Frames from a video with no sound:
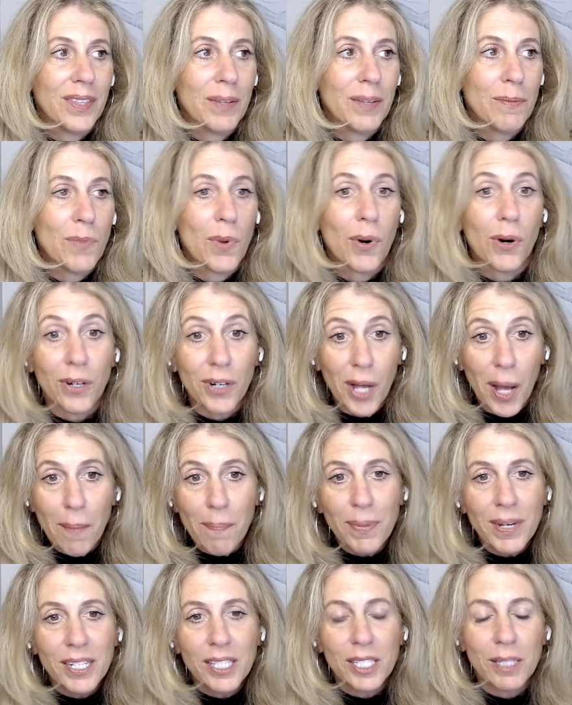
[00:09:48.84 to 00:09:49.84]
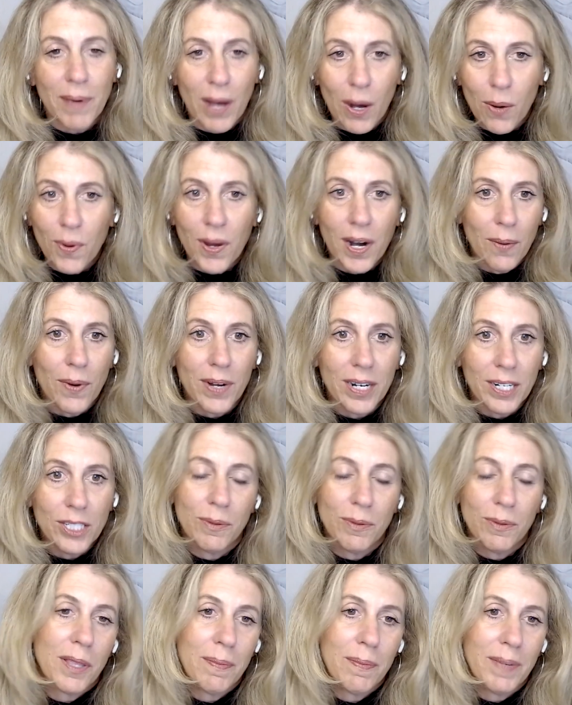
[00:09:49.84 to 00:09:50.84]
moral compass about what I want to
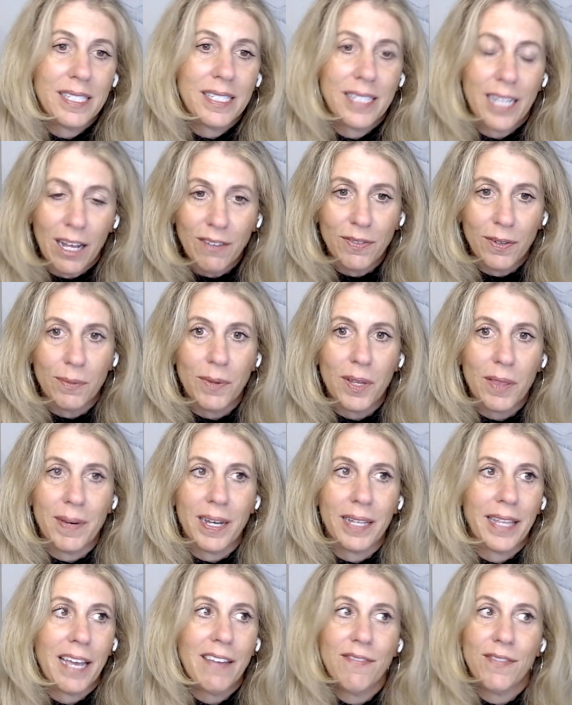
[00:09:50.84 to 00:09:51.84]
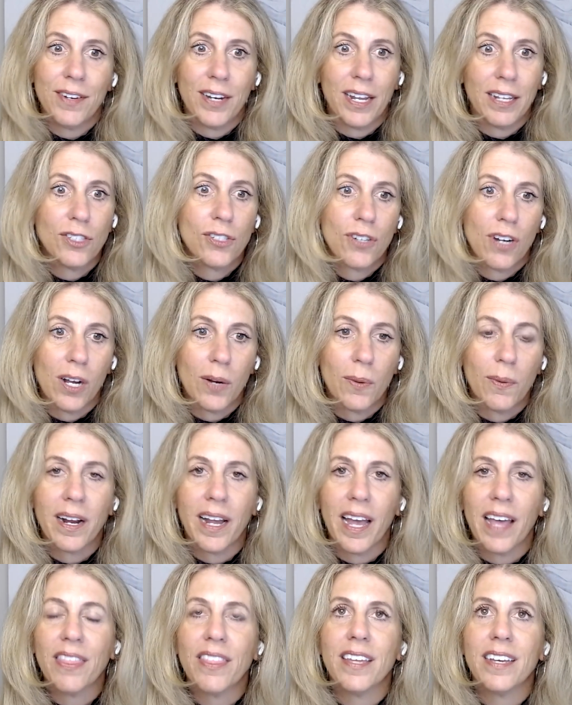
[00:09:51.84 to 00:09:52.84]
do with myself and with my life, and a strong
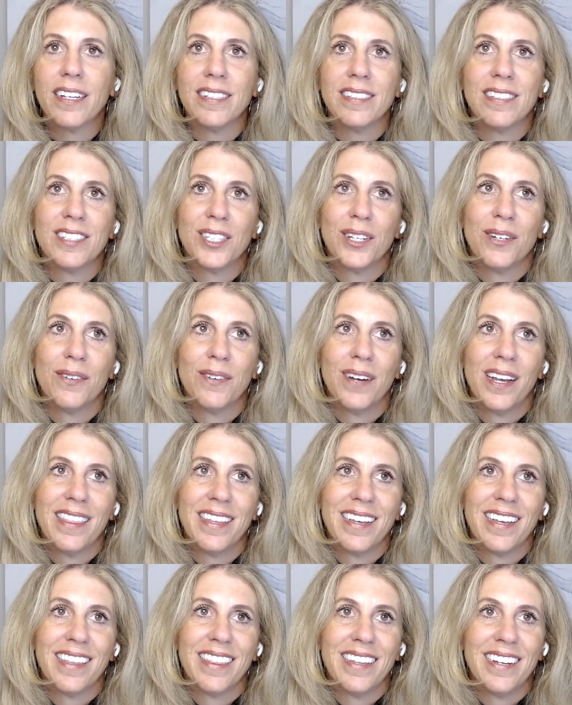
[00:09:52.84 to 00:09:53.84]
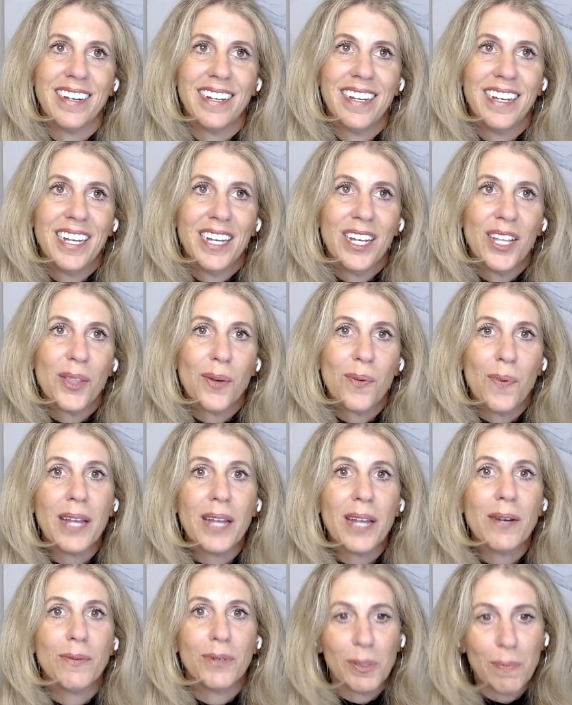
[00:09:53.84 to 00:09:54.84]
work ethic. And so I think that the
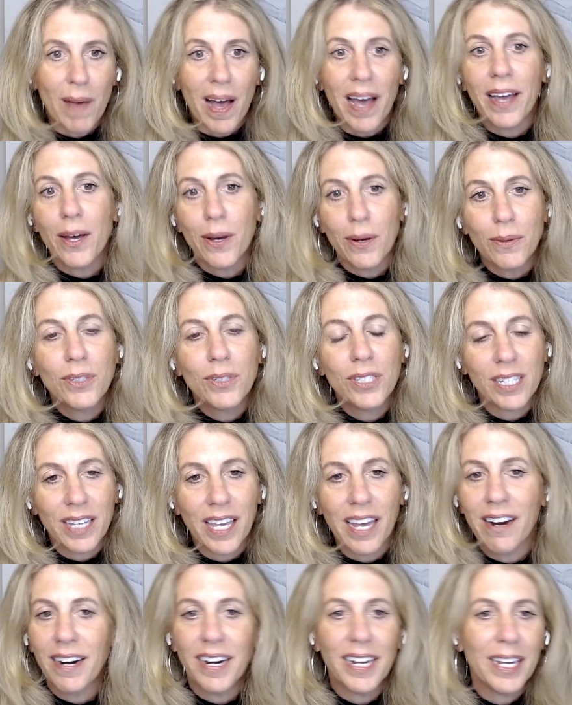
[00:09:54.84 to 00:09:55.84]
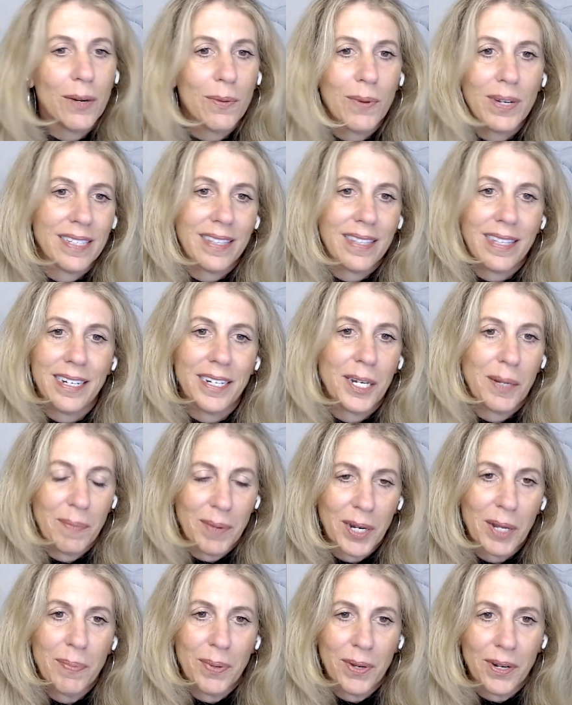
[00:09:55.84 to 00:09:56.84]
weight was my own to carry. It wasn't that
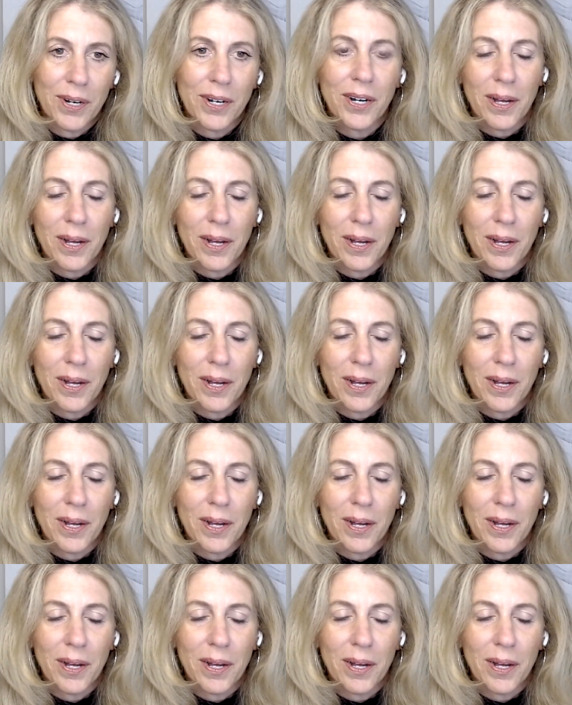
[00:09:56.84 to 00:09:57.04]
anybody put it